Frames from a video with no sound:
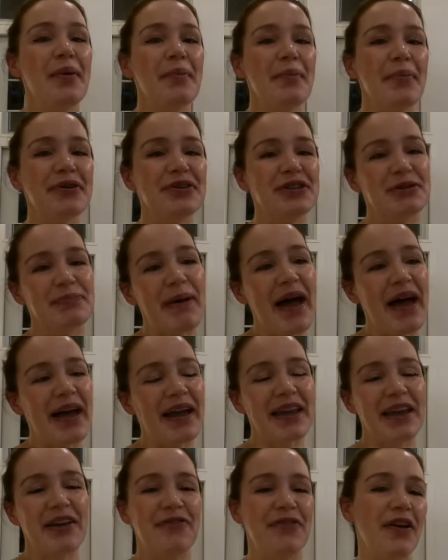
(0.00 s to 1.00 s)
post
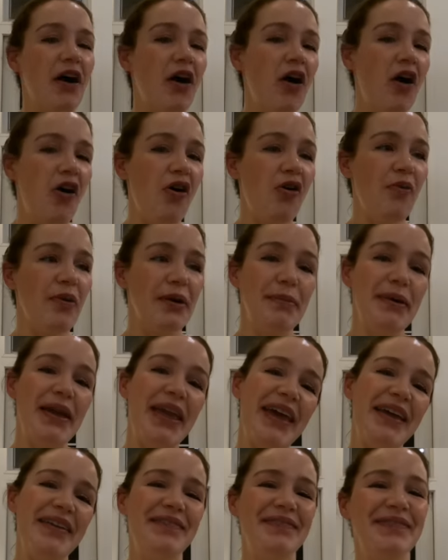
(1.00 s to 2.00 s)
back if y'all want to make
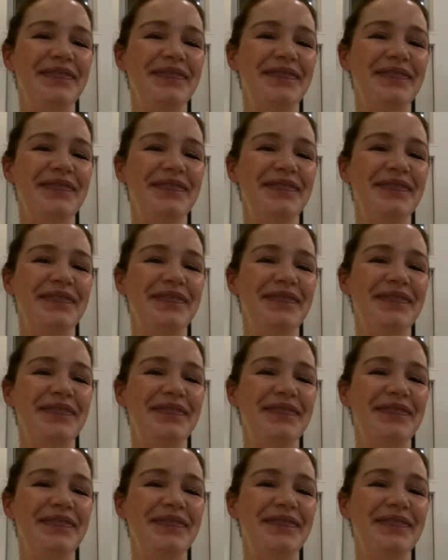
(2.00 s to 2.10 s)
it.